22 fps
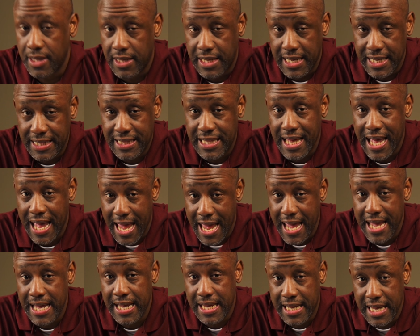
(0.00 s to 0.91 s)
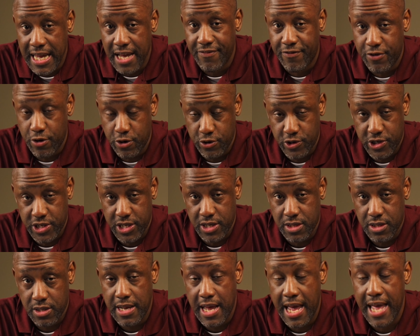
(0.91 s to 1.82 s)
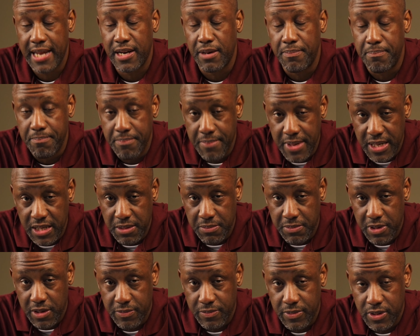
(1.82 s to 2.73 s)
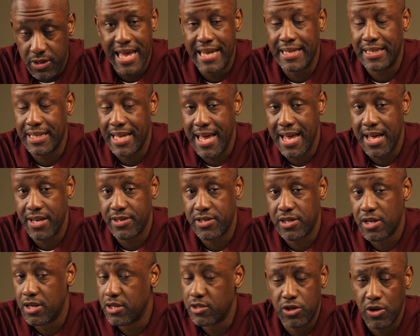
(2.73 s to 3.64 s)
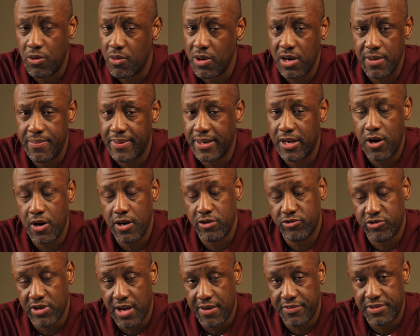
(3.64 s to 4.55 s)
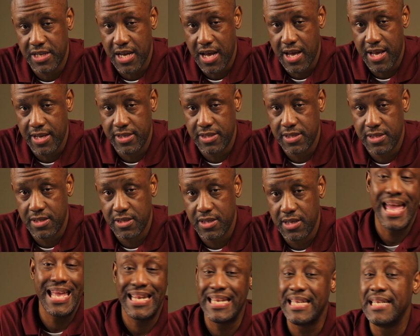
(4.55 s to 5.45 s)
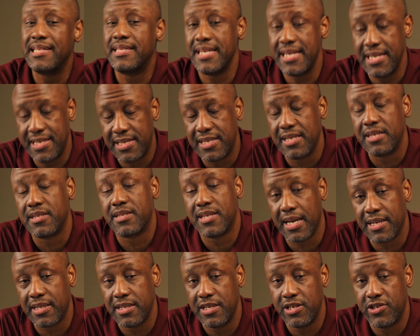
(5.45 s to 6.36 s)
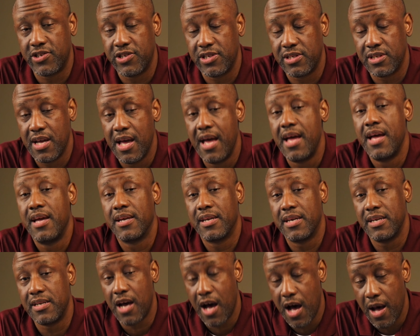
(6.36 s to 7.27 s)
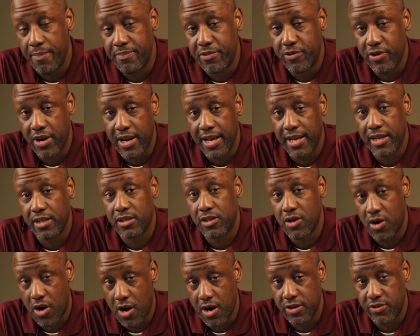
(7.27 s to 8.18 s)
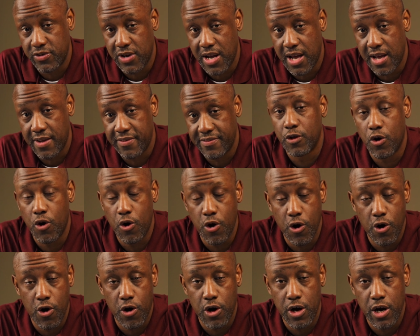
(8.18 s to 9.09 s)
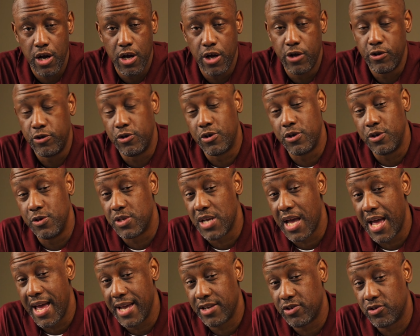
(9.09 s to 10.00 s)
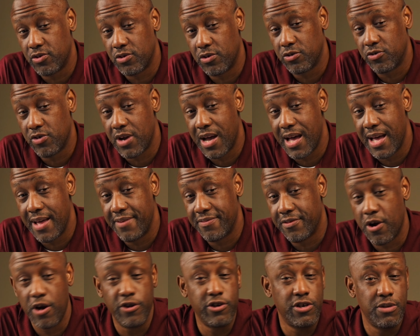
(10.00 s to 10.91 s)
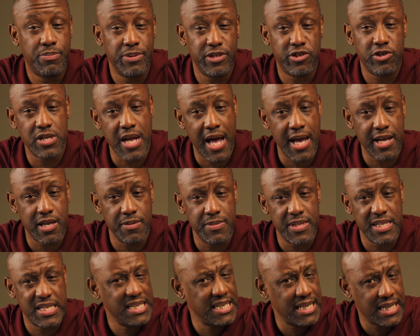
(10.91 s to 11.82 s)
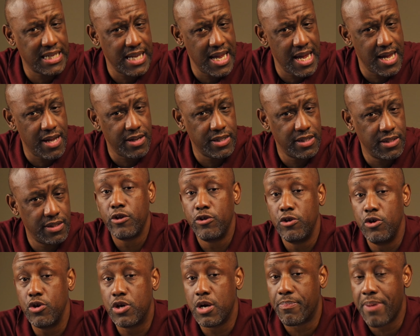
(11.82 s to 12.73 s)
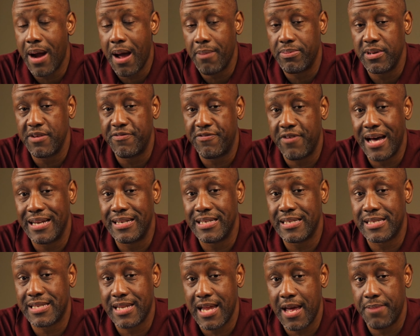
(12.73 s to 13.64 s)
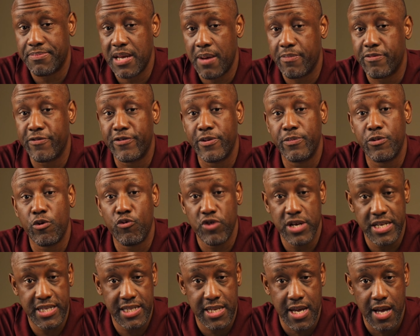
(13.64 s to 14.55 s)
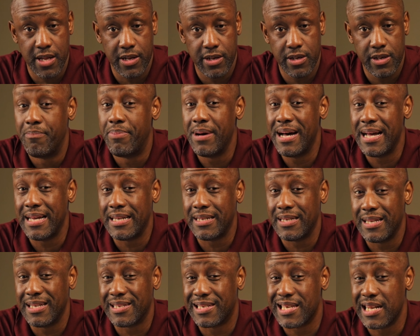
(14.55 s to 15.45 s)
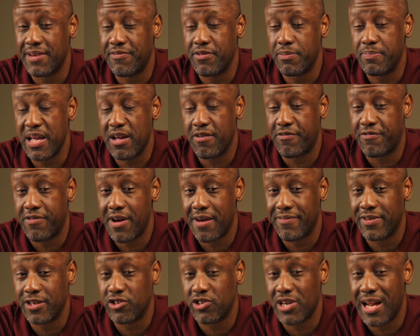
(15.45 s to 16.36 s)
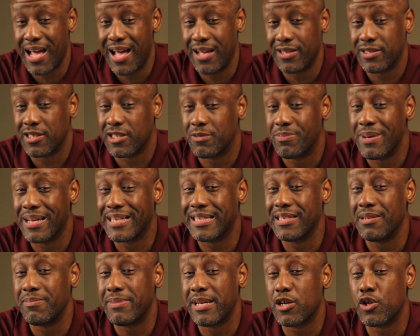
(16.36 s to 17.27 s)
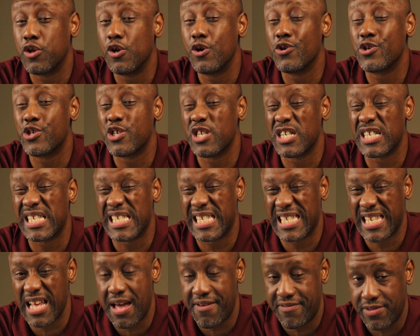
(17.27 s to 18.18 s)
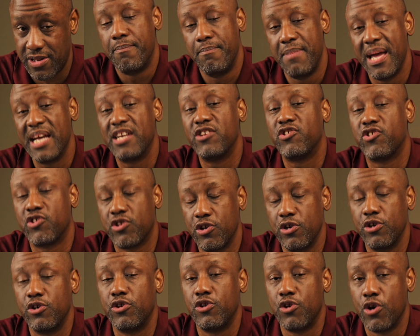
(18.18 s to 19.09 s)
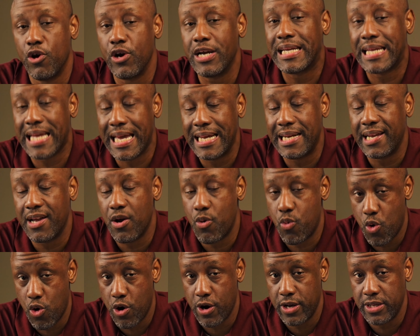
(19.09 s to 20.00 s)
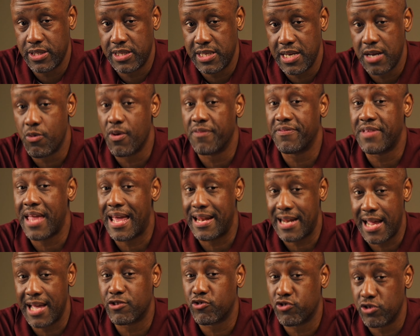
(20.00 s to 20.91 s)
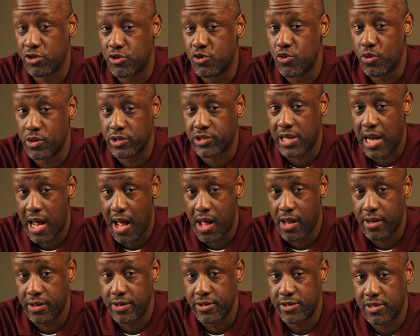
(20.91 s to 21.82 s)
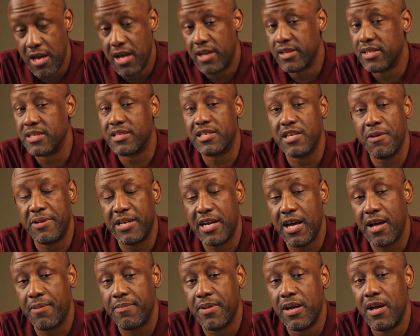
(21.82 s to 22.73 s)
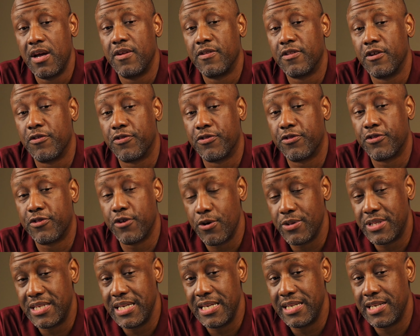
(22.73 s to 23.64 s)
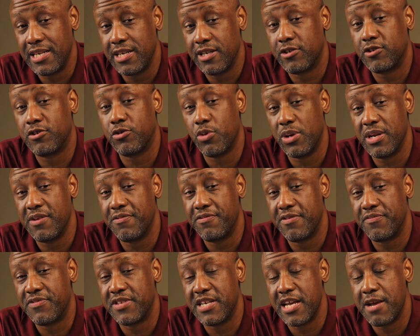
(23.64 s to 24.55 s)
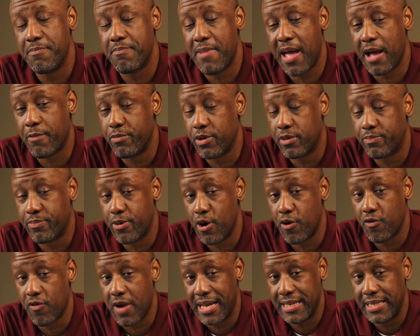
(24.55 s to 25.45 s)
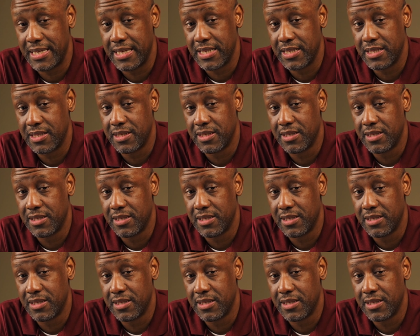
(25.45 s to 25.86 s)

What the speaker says: get the 8 gig version at a minimum. And last, don't worry about hard drive size. Any decent technician can upgrade the hard drive. Or you can use an external drive, or you can put your documents in the cloud. You could probably find this laptop from a reseller, but instead of it being $500, expect it to be closer to $700. Make sure you're getting a warranty with that extra $200. To sum it up, the 13-inch 2015 MacBook Pro Retina